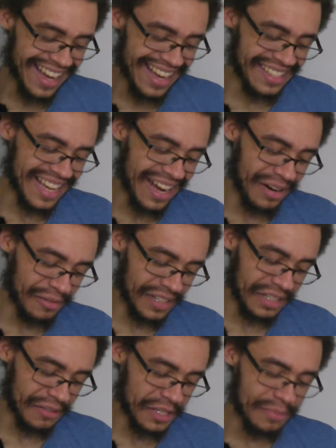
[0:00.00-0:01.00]
yes, I don't
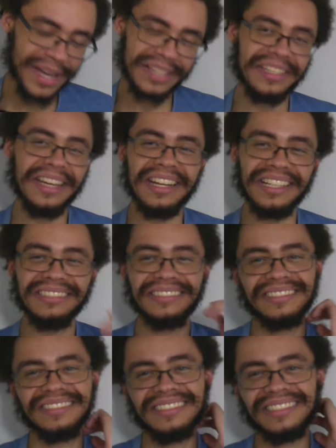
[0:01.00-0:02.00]
really respect dating
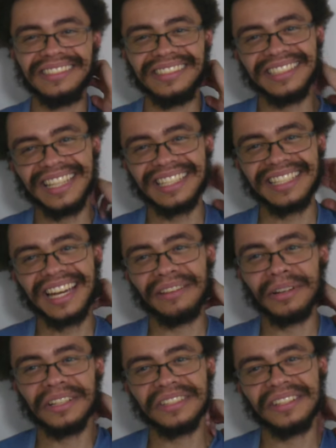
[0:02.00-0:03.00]
because that's kind
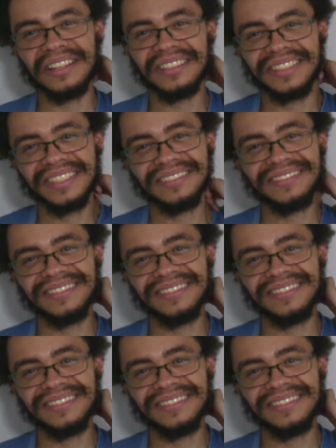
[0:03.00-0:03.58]
of where it starts.